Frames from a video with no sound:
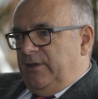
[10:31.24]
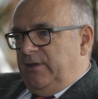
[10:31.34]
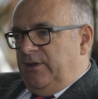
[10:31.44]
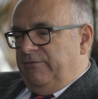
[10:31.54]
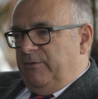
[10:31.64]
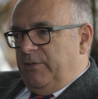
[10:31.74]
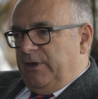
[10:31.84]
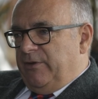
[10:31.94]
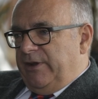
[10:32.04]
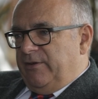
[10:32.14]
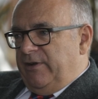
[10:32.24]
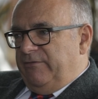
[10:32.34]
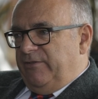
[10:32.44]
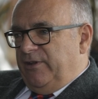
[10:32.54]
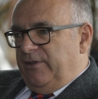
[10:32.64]
yeah, from my great
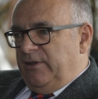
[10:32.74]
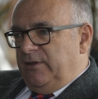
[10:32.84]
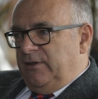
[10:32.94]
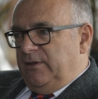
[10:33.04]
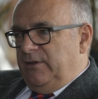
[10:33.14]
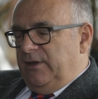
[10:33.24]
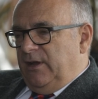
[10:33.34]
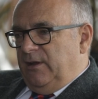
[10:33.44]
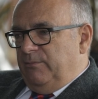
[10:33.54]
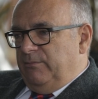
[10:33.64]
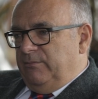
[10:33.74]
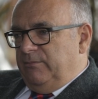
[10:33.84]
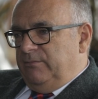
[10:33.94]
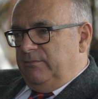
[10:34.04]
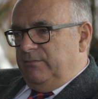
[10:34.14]
grandfather um,
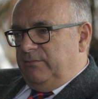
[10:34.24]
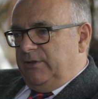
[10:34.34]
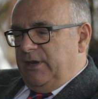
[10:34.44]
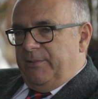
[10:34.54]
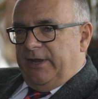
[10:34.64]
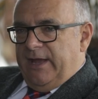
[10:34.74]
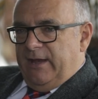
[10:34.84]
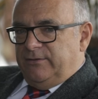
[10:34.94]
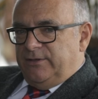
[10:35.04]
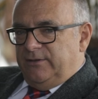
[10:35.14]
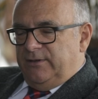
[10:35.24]
coming out